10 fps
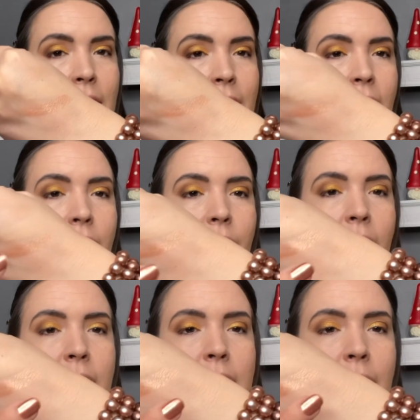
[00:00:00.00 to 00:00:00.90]
Then I've
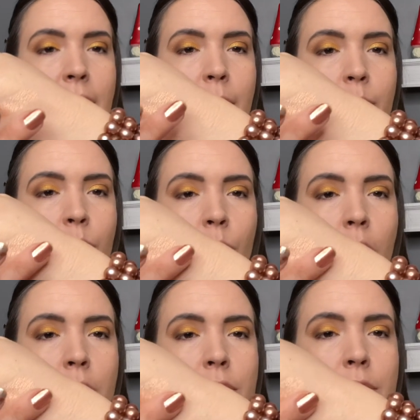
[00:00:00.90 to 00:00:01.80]
got a
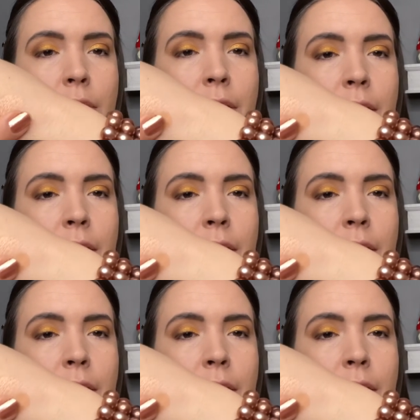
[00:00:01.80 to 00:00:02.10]
bronzer